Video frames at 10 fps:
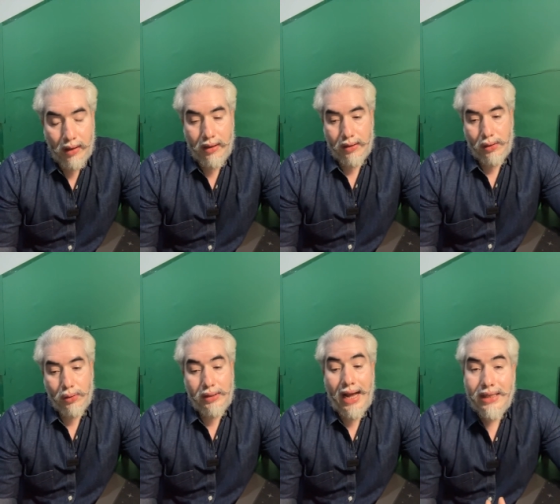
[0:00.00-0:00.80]
earlier
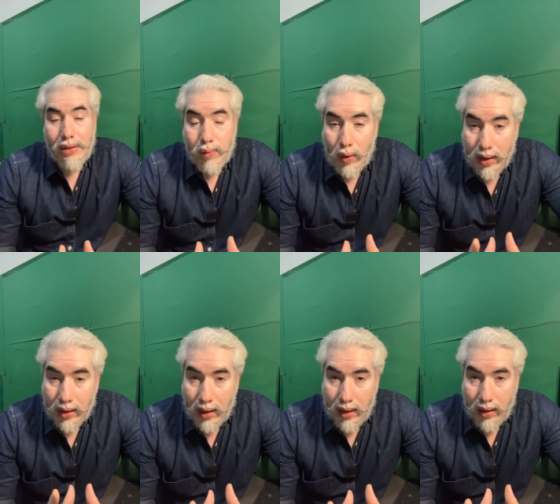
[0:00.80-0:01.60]
so that's
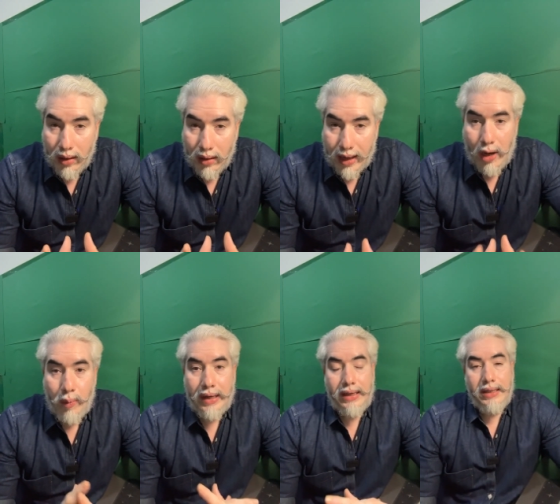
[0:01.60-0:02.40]
what uh,
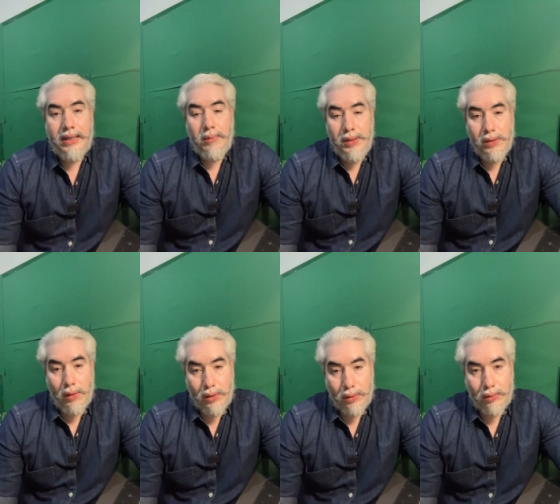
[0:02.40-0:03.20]
chiropractic therapy is
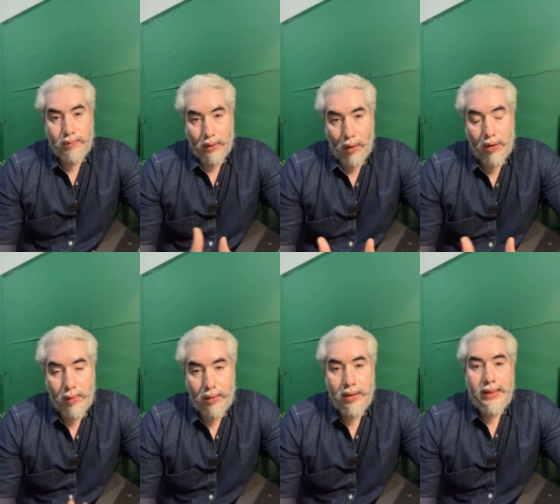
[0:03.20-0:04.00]
also all
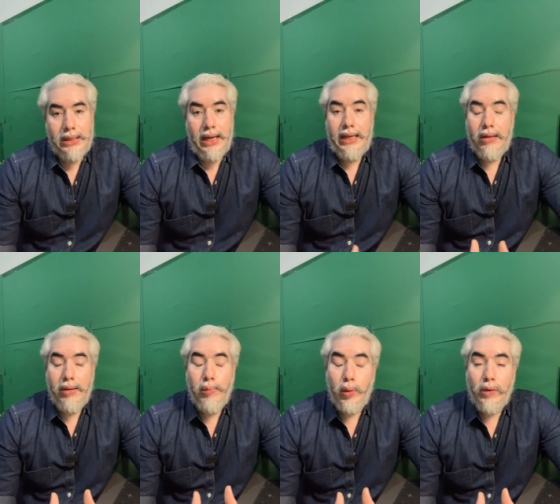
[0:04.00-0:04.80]
about
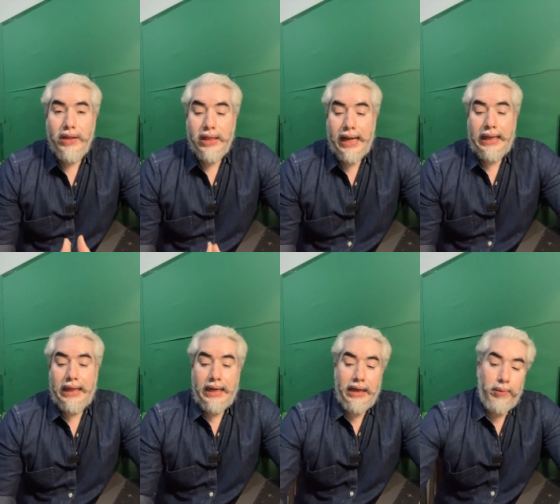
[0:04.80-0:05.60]
improving the
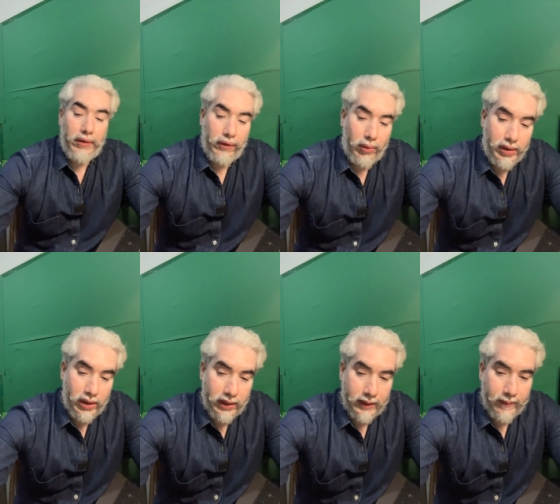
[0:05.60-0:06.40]
athletic
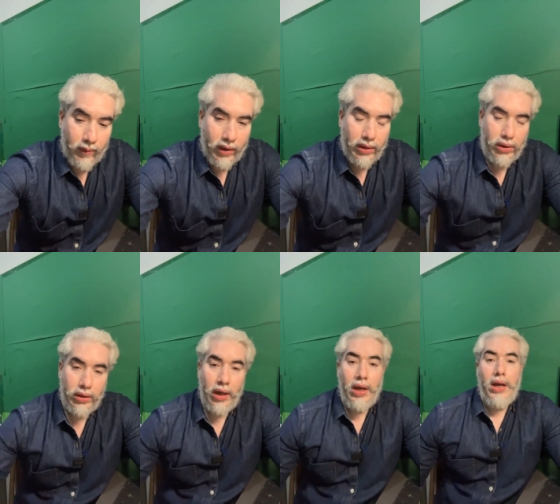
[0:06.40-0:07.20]
performances
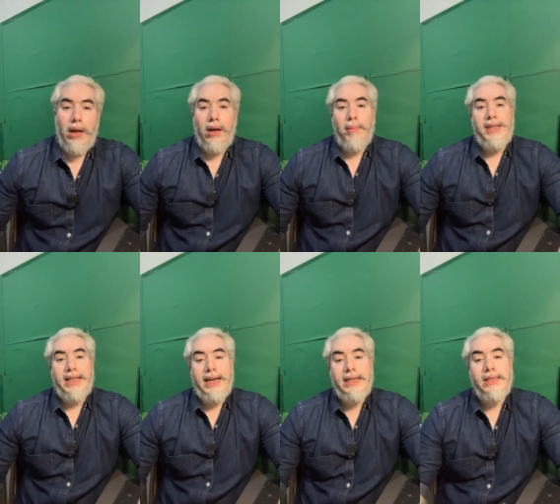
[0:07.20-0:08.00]
uh,
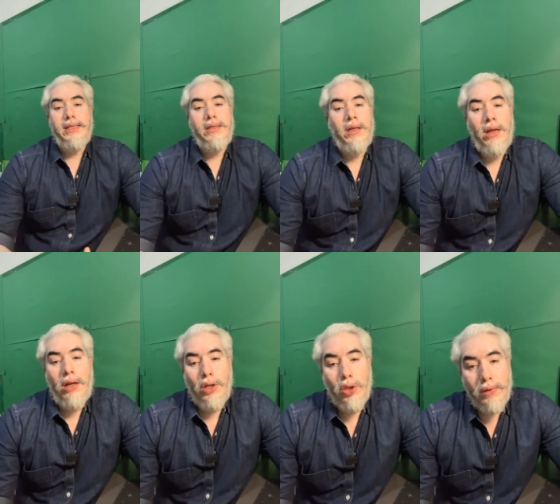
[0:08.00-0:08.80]
besides this
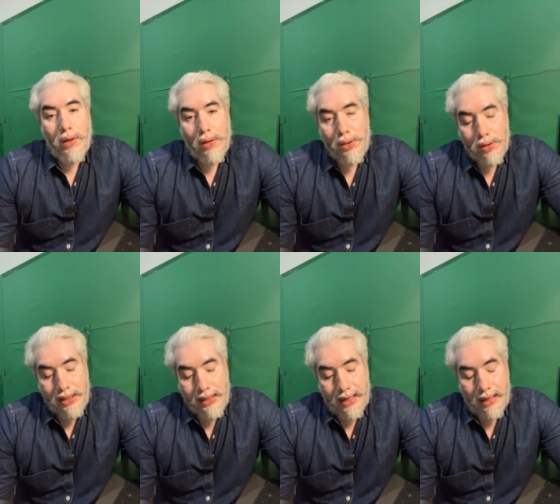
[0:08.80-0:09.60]
you will also
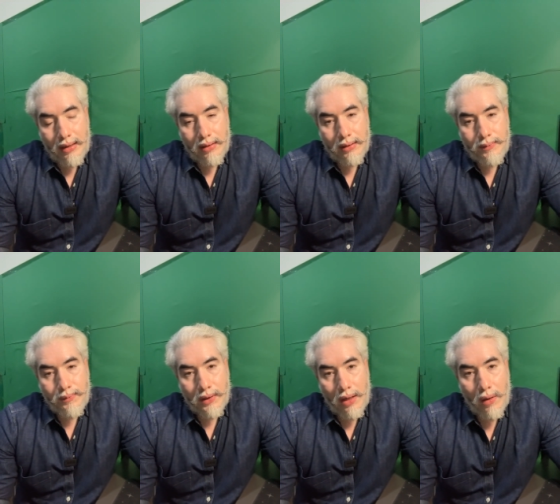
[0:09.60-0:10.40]
see that
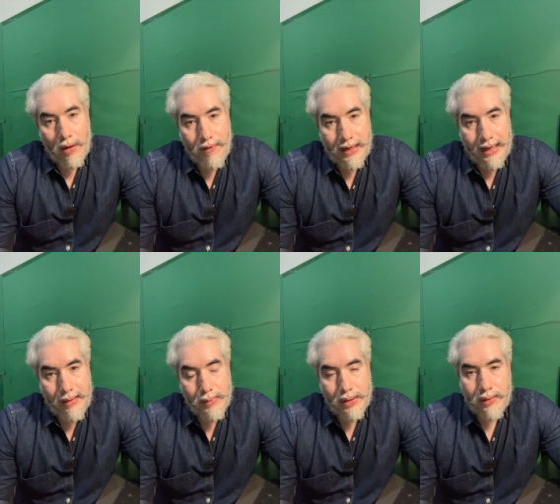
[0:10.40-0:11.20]
um, a lot of
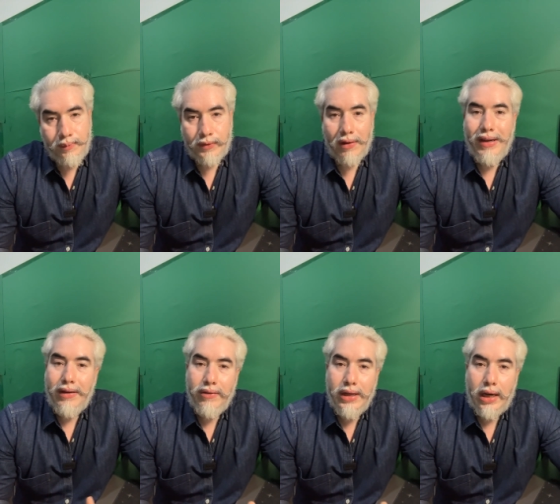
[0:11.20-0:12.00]
times
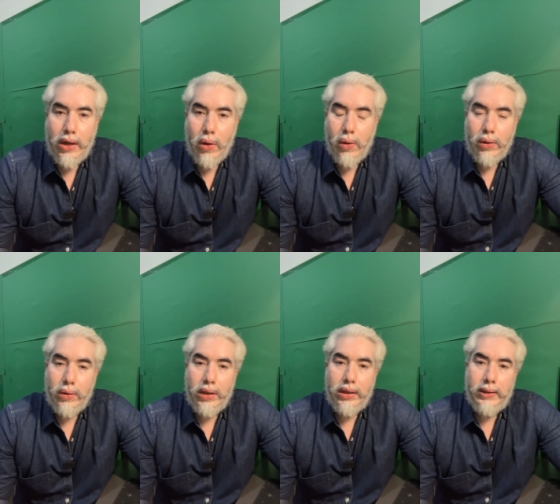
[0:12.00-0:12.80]
whenever we
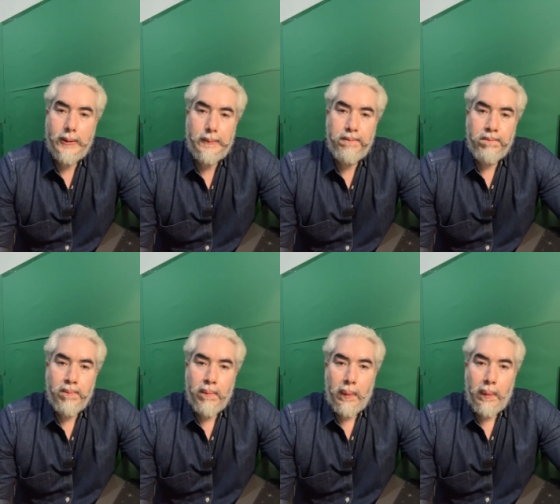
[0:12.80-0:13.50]
undergo um,